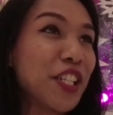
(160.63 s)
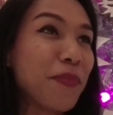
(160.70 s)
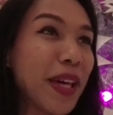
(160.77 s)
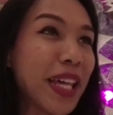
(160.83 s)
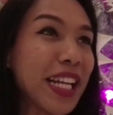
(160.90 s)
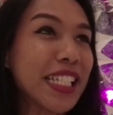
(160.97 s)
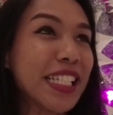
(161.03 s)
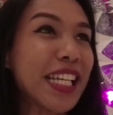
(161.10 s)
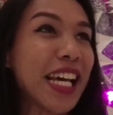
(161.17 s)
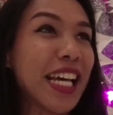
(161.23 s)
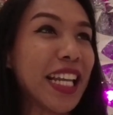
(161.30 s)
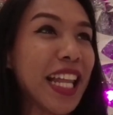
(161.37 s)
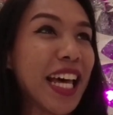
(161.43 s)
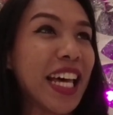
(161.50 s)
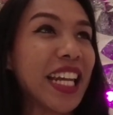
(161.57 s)
Japan and
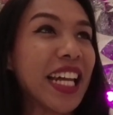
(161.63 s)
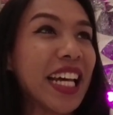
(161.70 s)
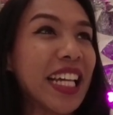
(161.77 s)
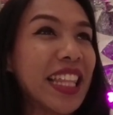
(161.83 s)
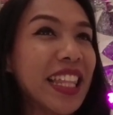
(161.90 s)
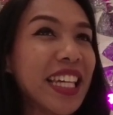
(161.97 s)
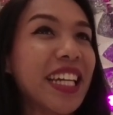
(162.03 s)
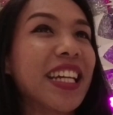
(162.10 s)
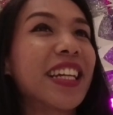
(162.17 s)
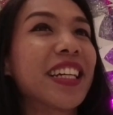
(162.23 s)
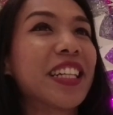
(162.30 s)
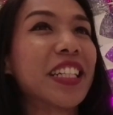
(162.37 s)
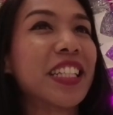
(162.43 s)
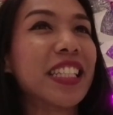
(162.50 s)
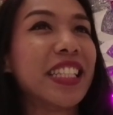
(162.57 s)
Thailand, I think
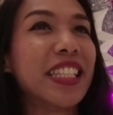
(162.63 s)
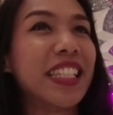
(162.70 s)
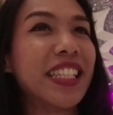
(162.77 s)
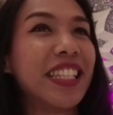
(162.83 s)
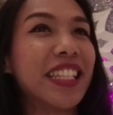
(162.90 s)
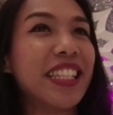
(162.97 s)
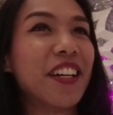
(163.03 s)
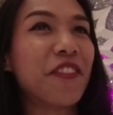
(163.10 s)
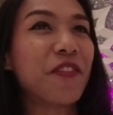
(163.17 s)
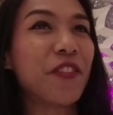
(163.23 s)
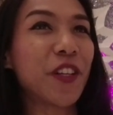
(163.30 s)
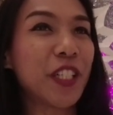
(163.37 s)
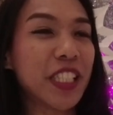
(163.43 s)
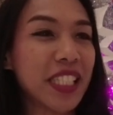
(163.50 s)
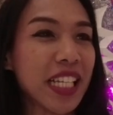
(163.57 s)
the
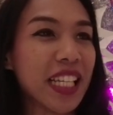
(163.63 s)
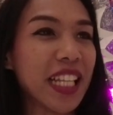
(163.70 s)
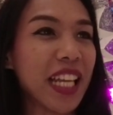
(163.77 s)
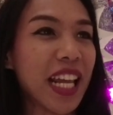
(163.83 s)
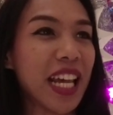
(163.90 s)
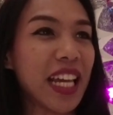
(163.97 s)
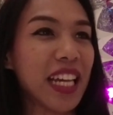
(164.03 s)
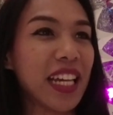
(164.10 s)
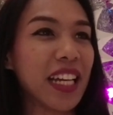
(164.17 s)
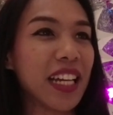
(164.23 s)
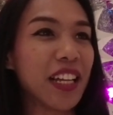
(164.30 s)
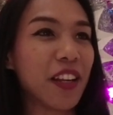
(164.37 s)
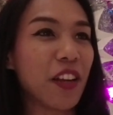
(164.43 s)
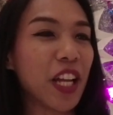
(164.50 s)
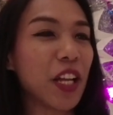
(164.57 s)
first thing that
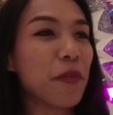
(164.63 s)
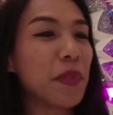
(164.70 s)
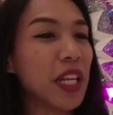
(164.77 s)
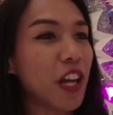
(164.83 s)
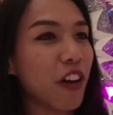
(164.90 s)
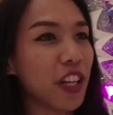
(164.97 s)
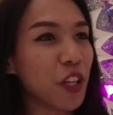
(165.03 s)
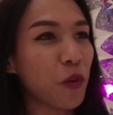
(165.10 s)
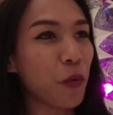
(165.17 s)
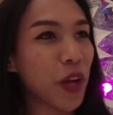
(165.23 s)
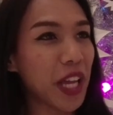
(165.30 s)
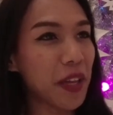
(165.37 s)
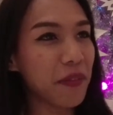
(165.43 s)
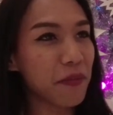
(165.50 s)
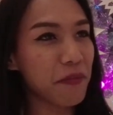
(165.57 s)
I mean, on the
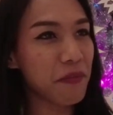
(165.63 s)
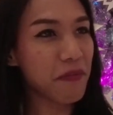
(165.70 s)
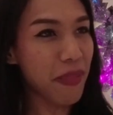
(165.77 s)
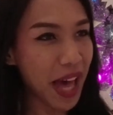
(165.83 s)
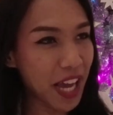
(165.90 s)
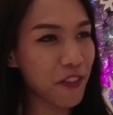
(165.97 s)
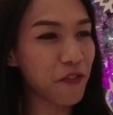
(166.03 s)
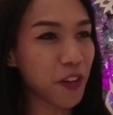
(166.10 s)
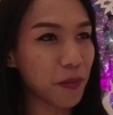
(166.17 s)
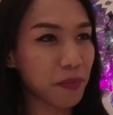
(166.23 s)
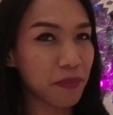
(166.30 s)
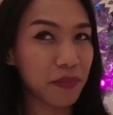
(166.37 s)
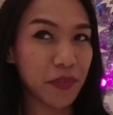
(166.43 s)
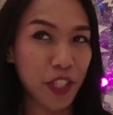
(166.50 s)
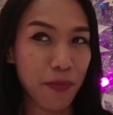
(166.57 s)
way back
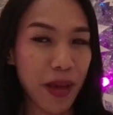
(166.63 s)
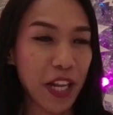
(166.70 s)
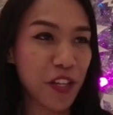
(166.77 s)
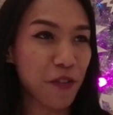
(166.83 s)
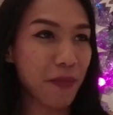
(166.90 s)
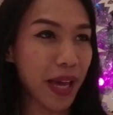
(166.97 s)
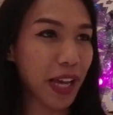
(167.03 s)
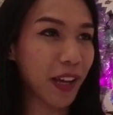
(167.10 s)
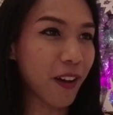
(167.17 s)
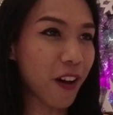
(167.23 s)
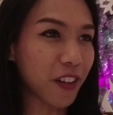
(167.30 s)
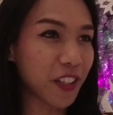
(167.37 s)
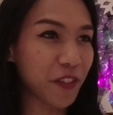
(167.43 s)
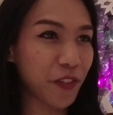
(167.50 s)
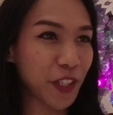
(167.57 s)
from Japan to
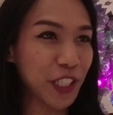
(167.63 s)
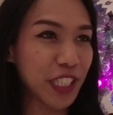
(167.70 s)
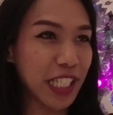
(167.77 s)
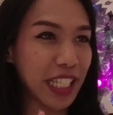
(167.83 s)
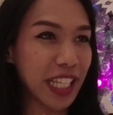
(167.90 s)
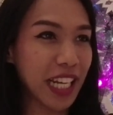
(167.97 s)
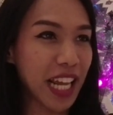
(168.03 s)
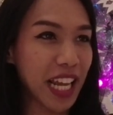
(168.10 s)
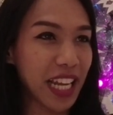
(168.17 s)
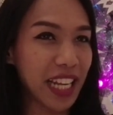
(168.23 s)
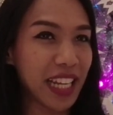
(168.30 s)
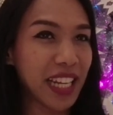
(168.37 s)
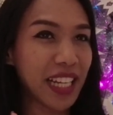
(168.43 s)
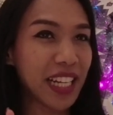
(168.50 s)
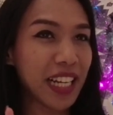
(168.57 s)
Bangkok, the first thing that
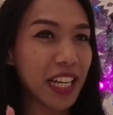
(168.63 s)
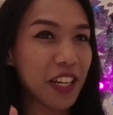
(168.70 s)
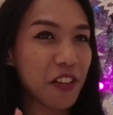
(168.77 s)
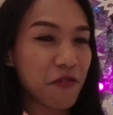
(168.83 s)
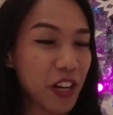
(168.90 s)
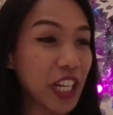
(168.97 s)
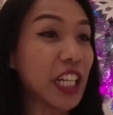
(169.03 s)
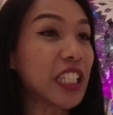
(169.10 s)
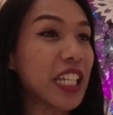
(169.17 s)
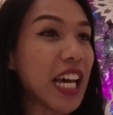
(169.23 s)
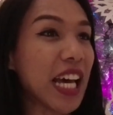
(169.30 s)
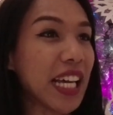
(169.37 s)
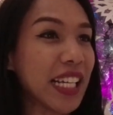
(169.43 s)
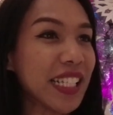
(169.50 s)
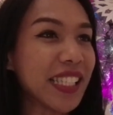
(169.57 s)
I
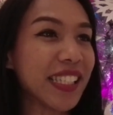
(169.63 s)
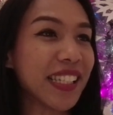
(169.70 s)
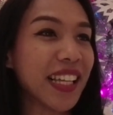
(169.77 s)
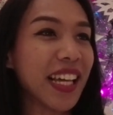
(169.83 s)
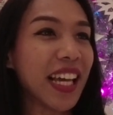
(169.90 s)
recognize